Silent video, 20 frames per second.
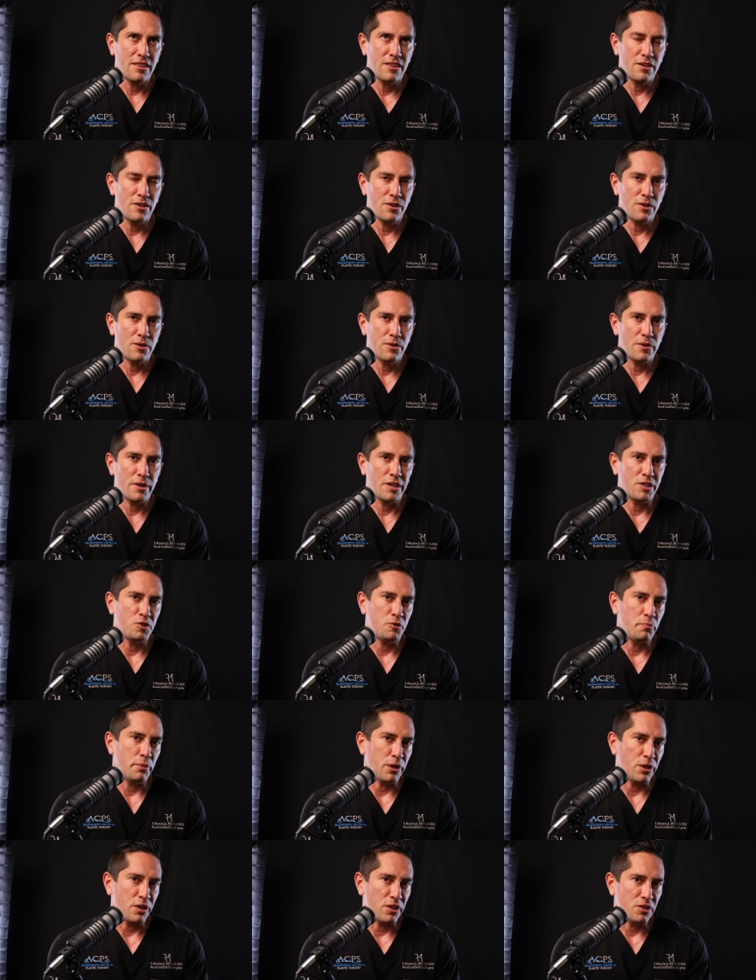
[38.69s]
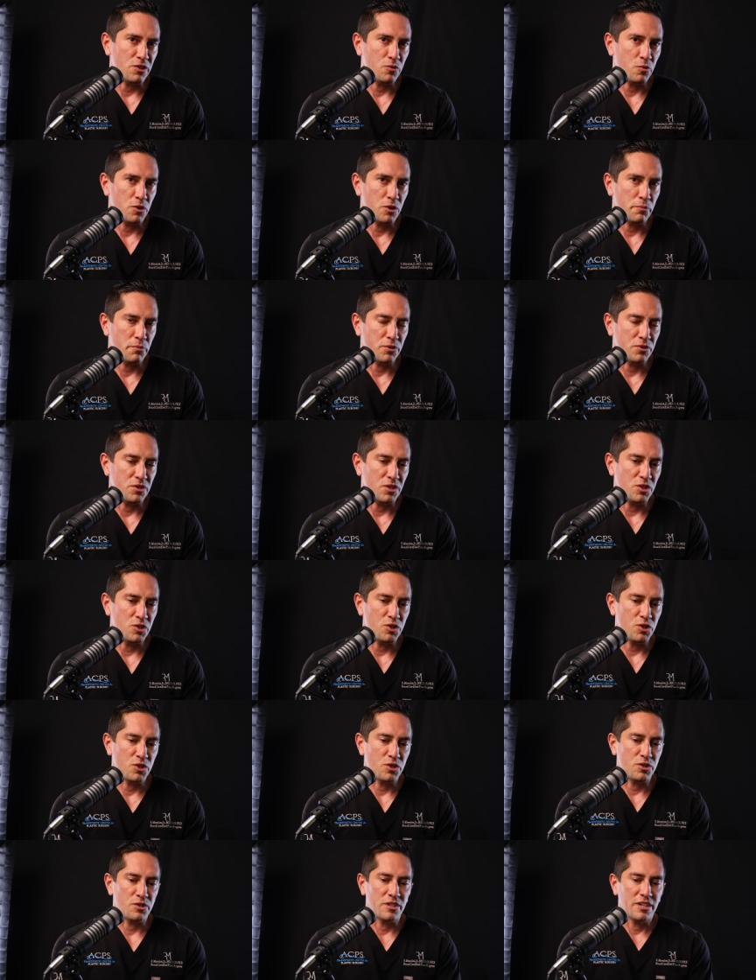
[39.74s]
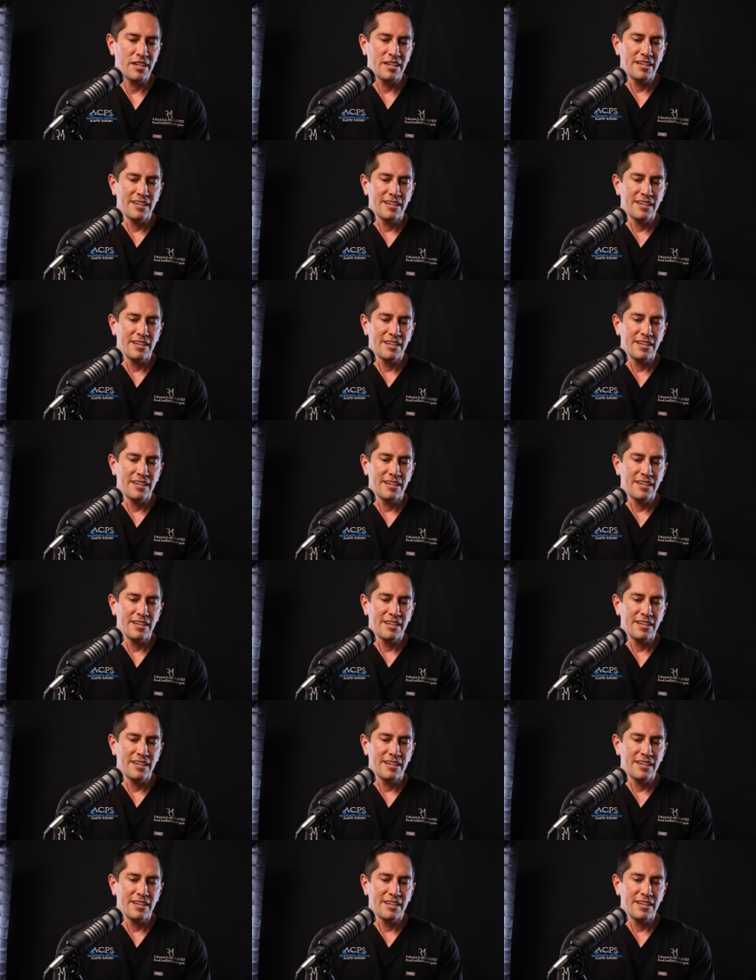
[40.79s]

their experience with the procedure.